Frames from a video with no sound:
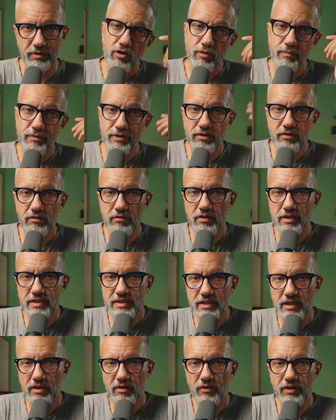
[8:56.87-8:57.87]
Commenting on
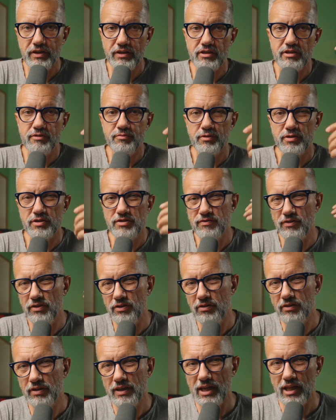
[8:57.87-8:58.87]
other creators' posts will
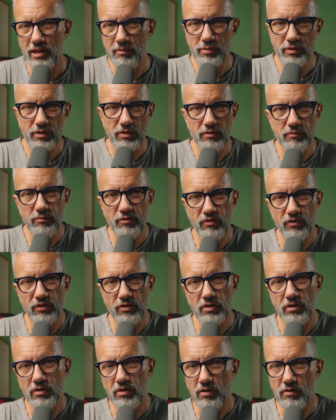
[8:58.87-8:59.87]
not help a lot
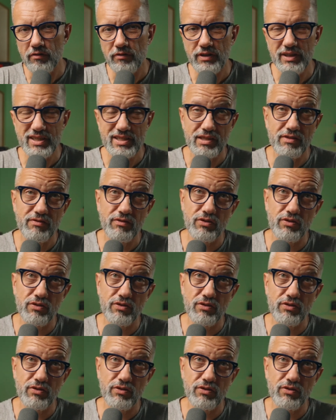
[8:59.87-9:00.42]
for growing. That